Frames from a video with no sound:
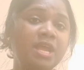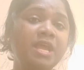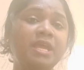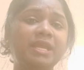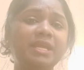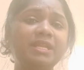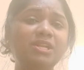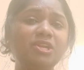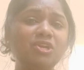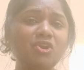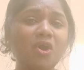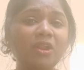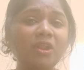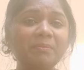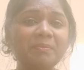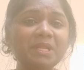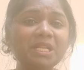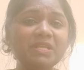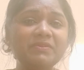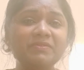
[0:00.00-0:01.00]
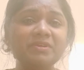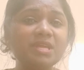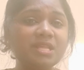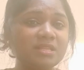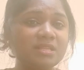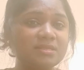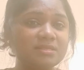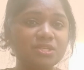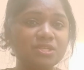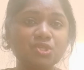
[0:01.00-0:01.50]
He did not believe in
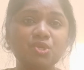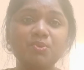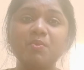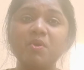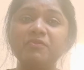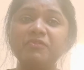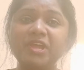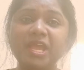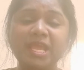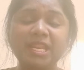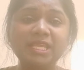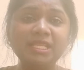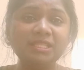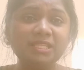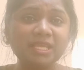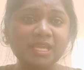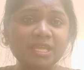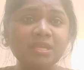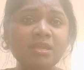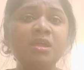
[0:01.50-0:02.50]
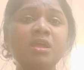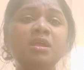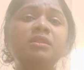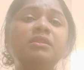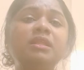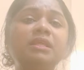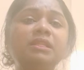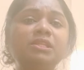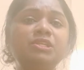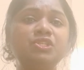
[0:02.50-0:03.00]
the system of anything
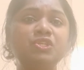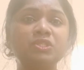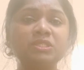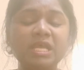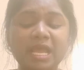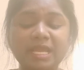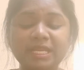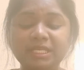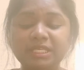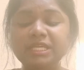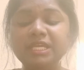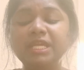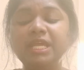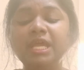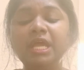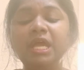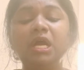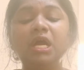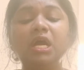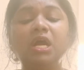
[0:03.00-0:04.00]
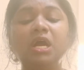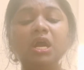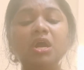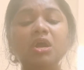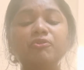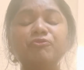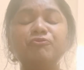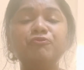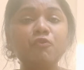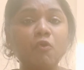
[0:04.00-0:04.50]
that the society
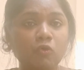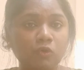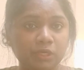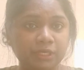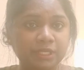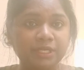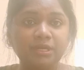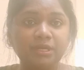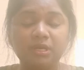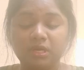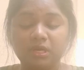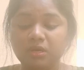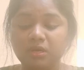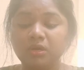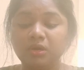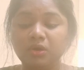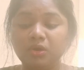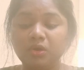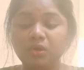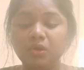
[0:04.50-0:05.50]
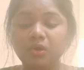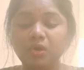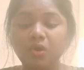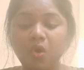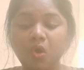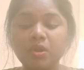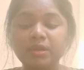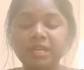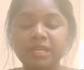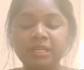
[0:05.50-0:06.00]
folded
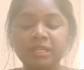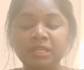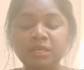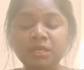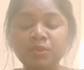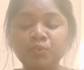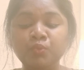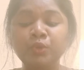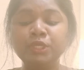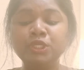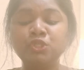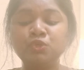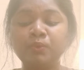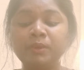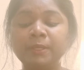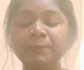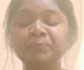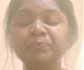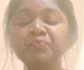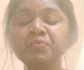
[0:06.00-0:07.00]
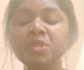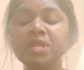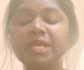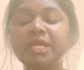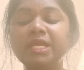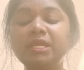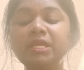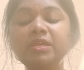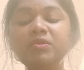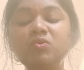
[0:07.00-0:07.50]
on an individual.
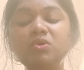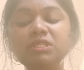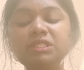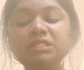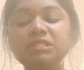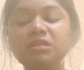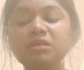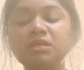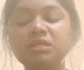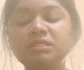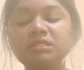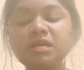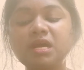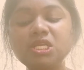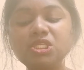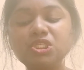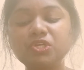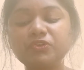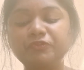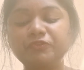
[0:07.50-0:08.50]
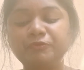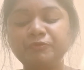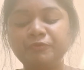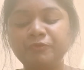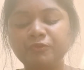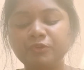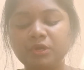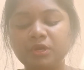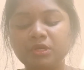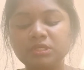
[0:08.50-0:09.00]
He was
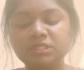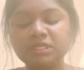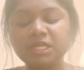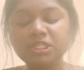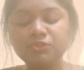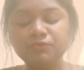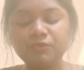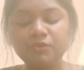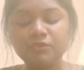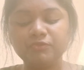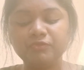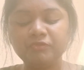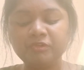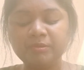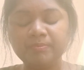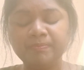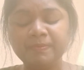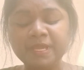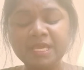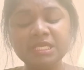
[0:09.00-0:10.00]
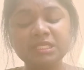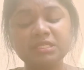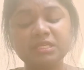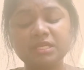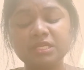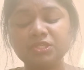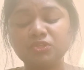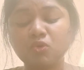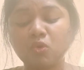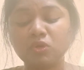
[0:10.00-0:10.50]
search for peace
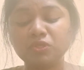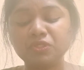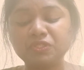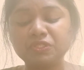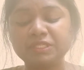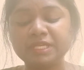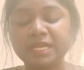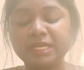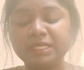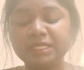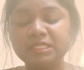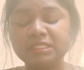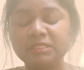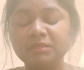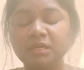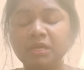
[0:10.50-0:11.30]
is also said in